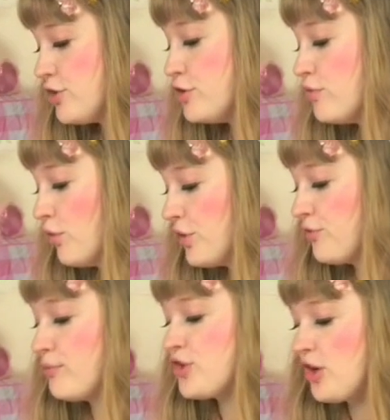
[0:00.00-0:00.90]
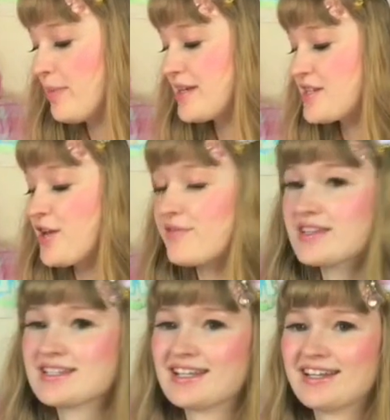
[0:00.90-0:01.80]
You've ordered from a shopping
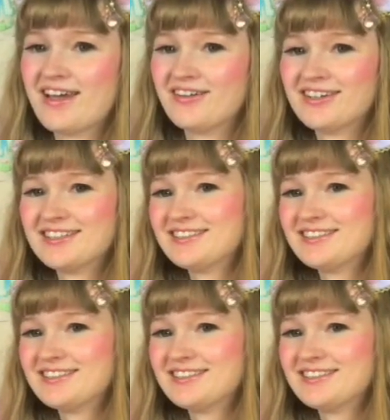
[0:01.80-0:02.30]
service. No.